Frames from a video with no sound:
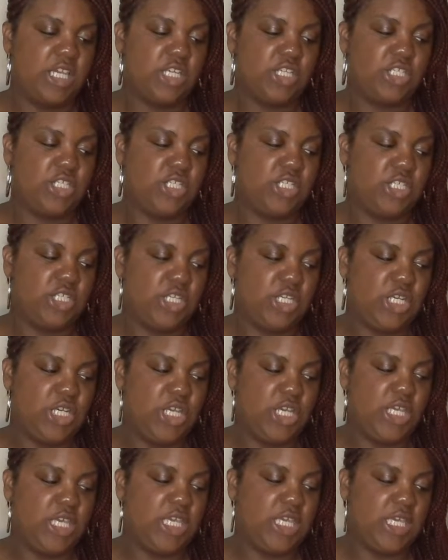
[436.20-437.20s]

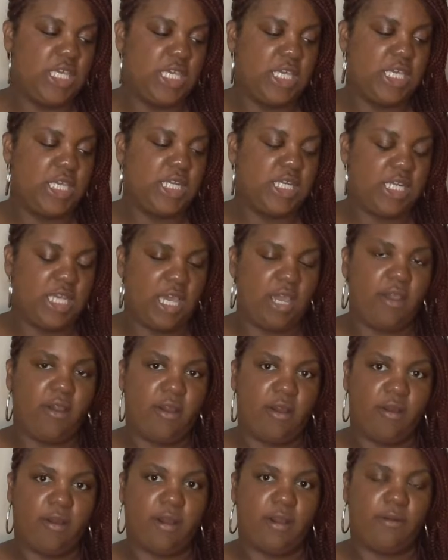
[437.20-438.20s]

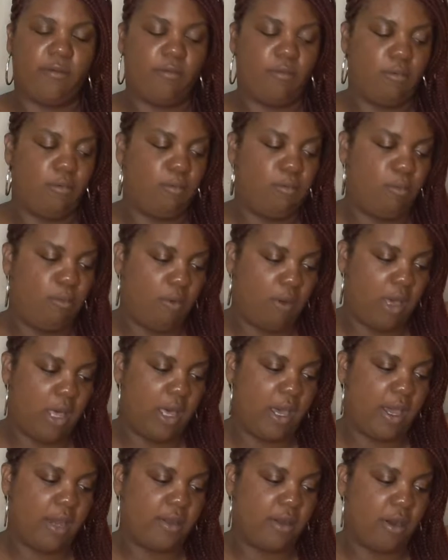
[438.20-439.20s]
her and
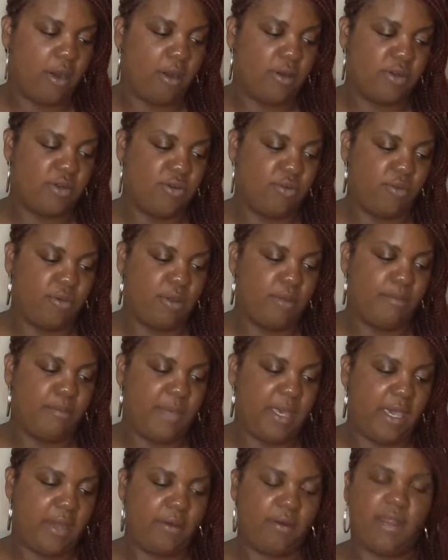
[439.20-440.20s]
Juan are doing
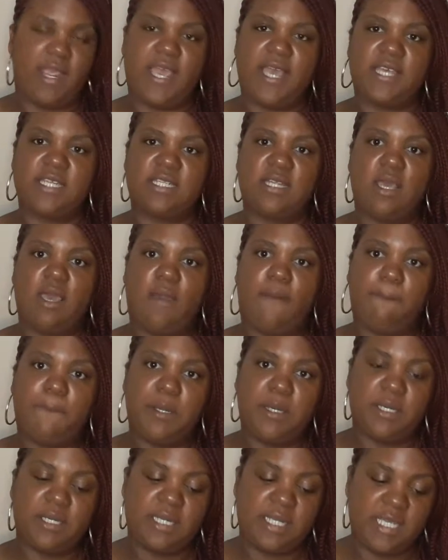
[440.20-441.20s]
better as
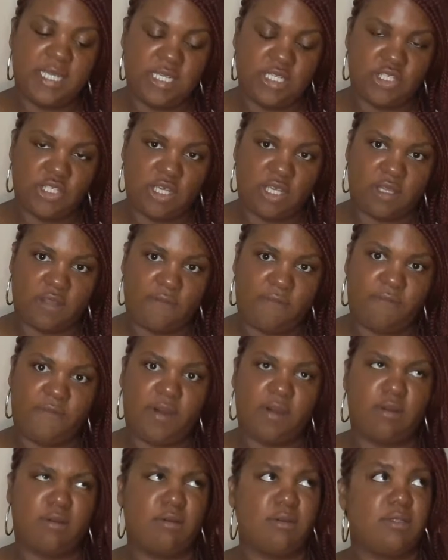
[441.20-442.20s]
putting each other
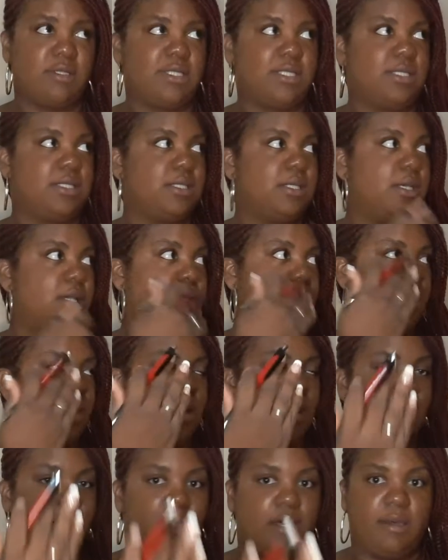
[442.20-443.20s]
first,
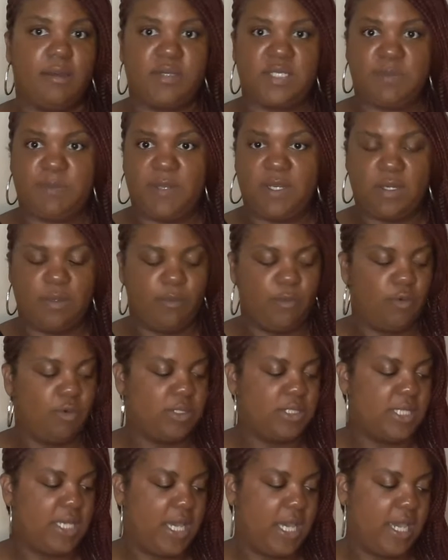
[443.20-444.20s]
spending more
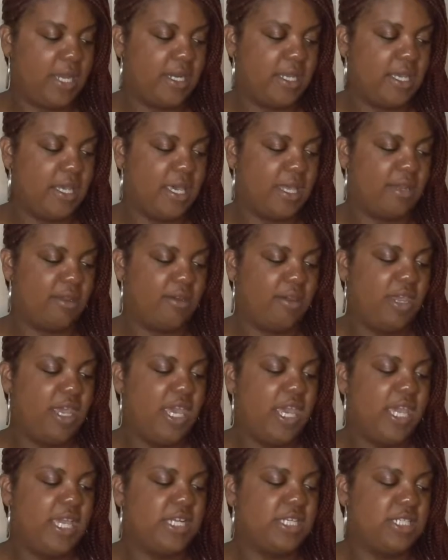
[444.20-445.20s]
time together.
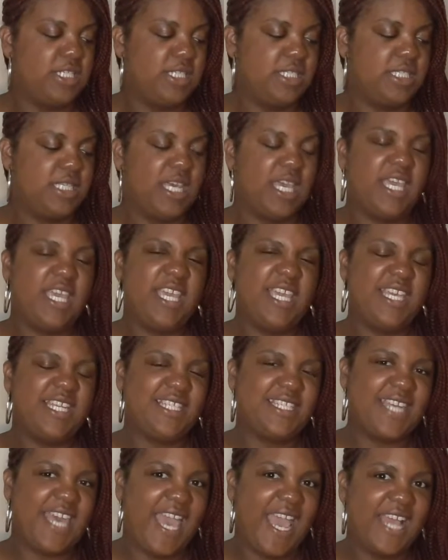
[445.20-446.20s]
And she said he
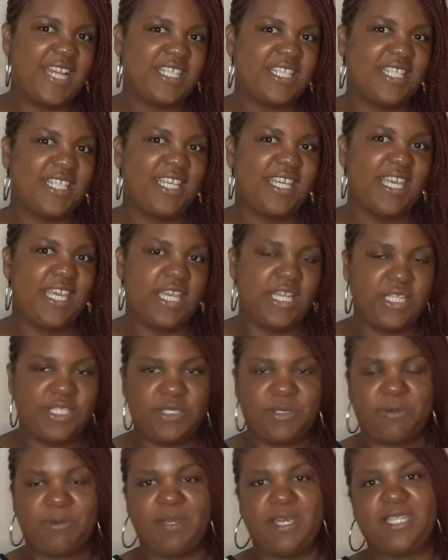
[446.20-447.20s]
is actually
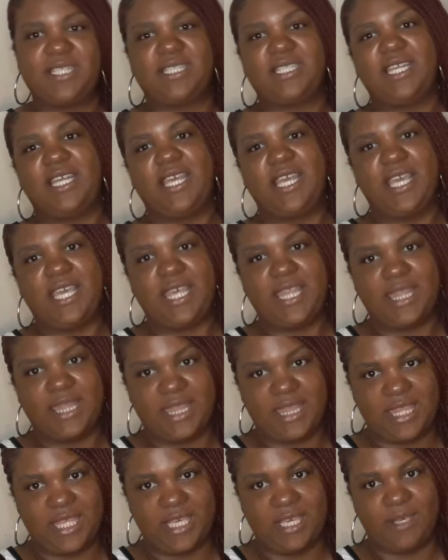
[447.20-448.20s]
interested in
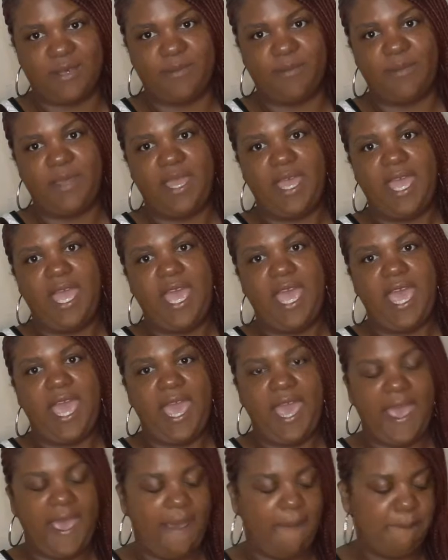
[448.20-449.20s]
them
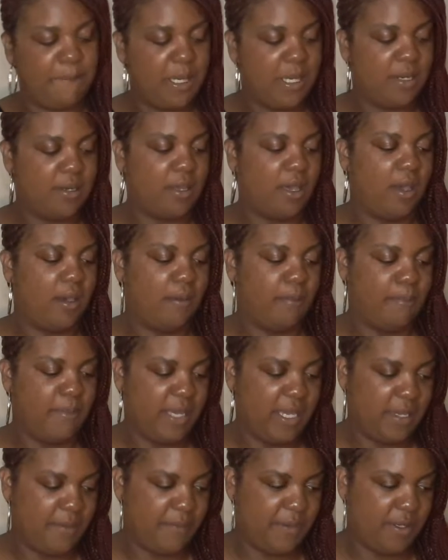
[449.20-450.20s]
having a
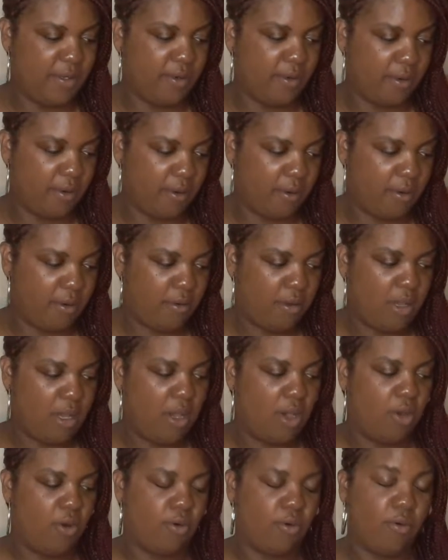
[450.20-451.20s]
baby girl.
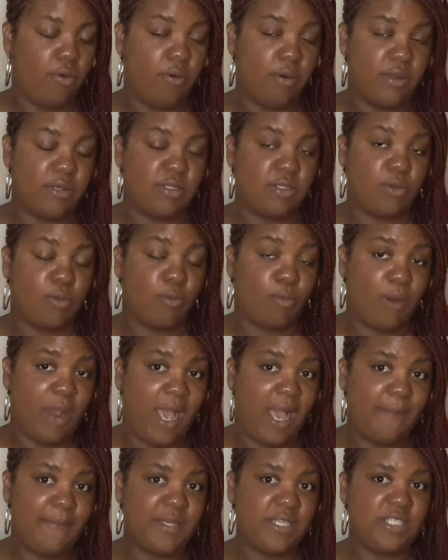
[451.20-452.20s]
According to
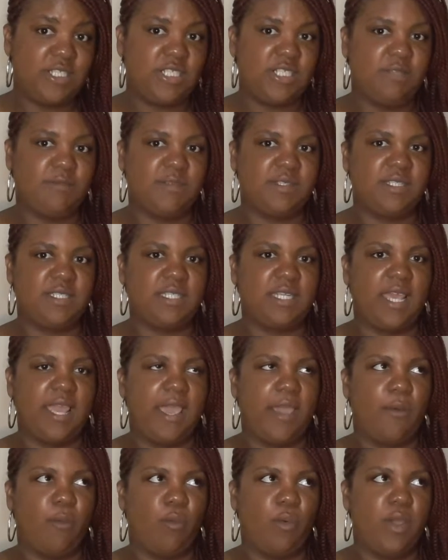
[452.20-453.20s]
Robin, she was
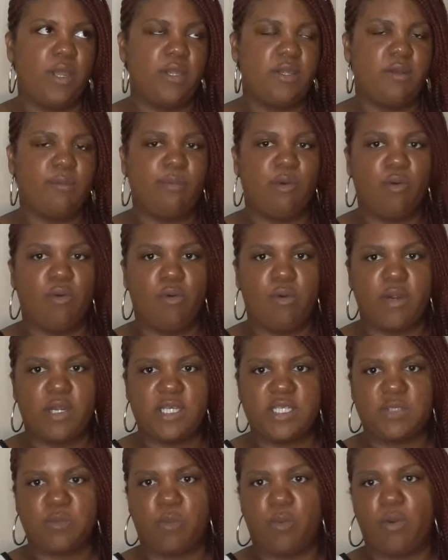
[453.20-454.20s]
saying when the
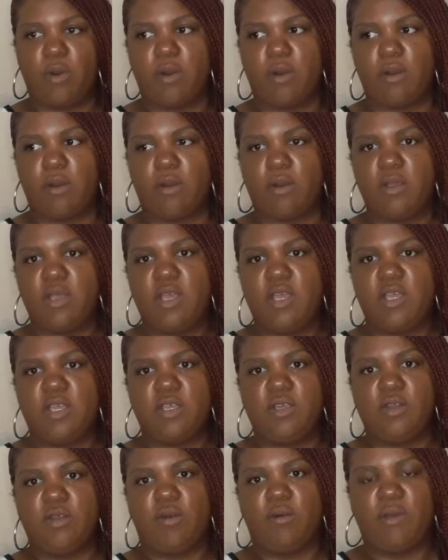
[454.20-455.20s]
boys were,
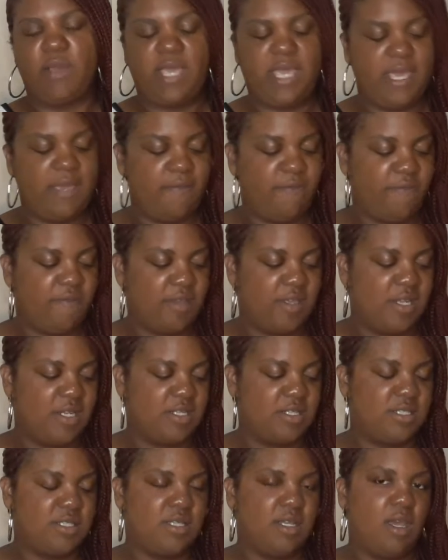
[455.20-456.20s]

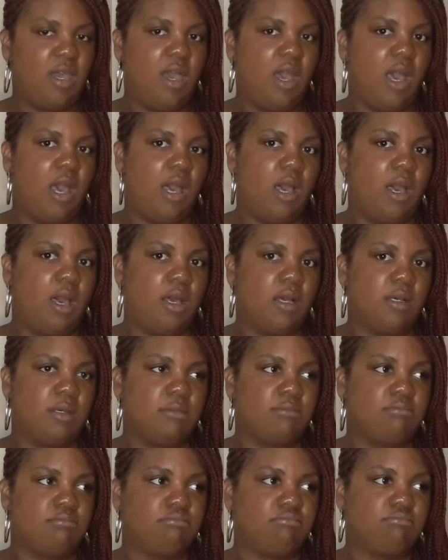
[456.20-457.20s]
infants,
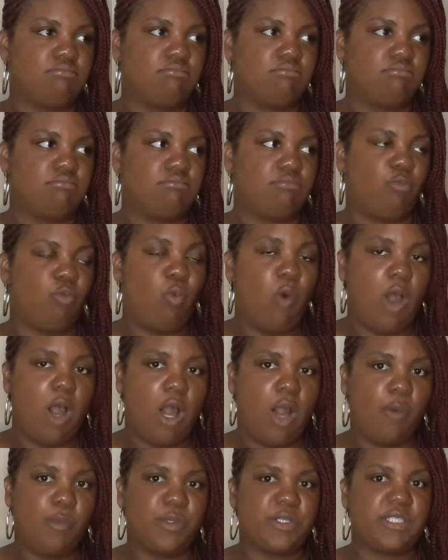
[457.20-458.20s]

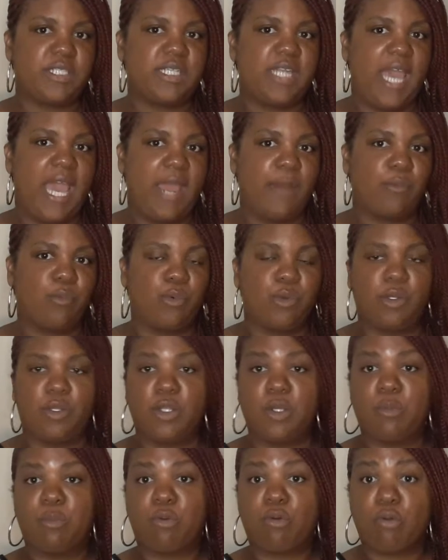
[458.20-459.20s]
Juan was not
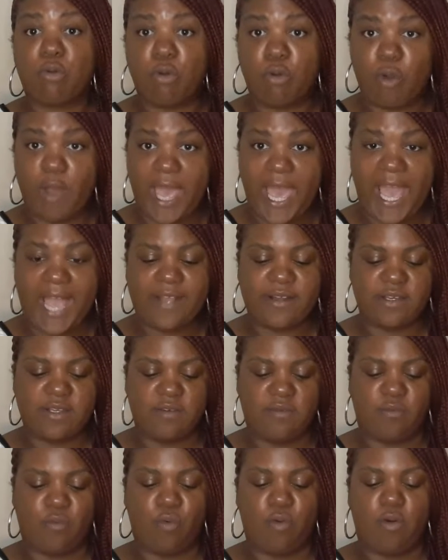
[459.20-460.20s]
really
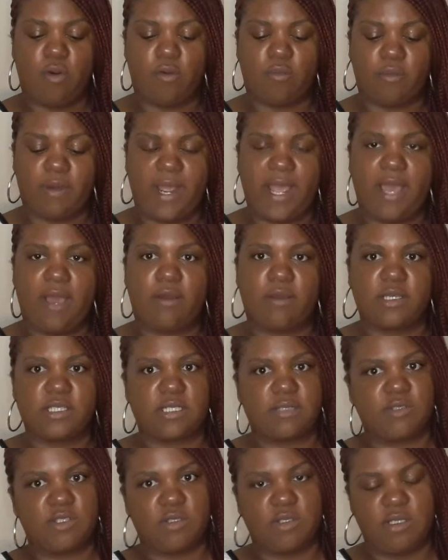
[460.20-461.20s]
proactive or around because
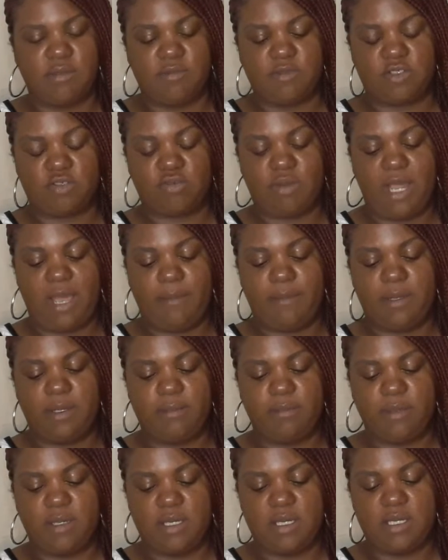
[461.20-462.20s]
I'm sure he was
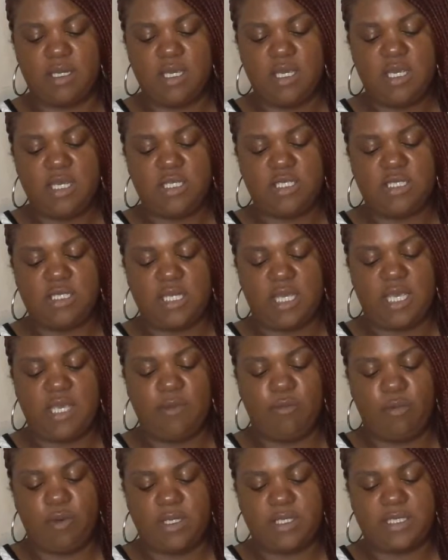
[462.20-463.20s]
traveling, but she said he
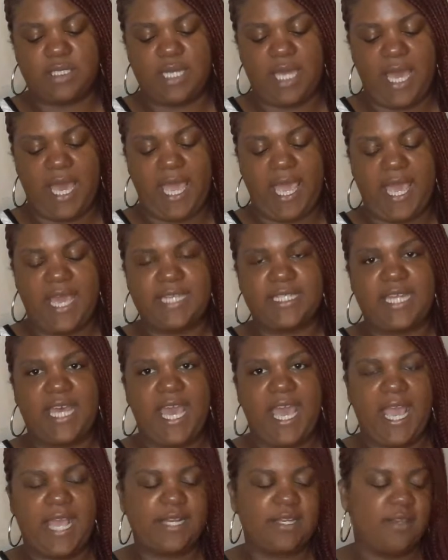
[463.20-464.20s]
was not as
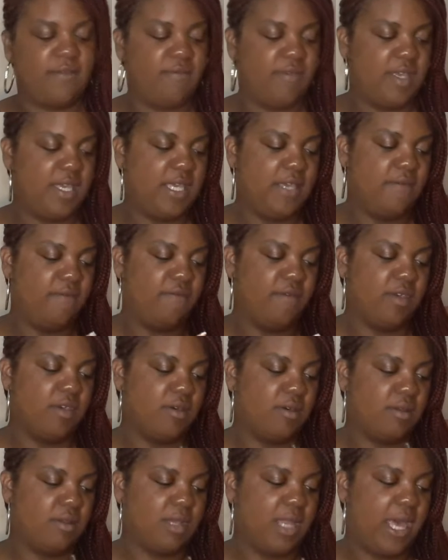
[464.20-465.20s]
active, and he
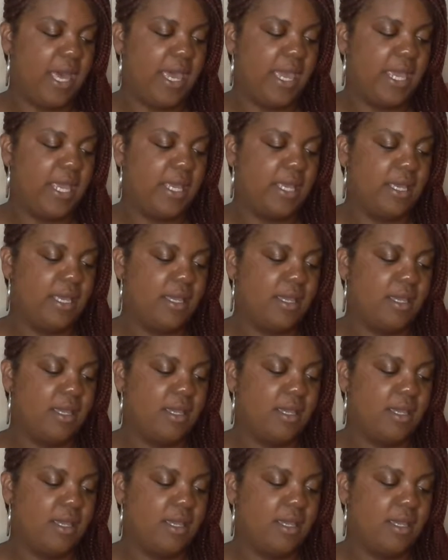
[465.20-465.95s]
feel like,